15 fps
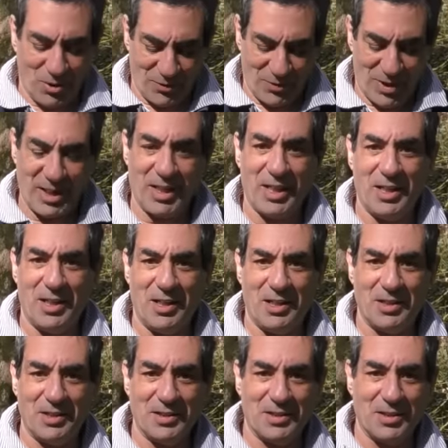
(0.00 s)
of
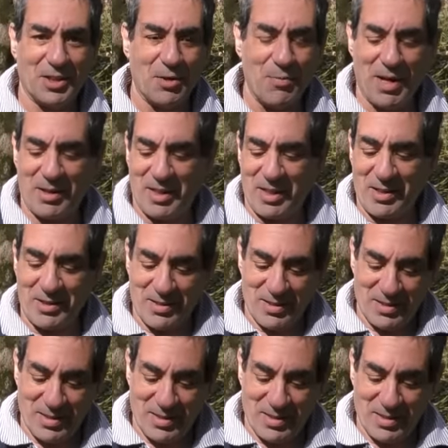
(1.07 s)
the Cammenga.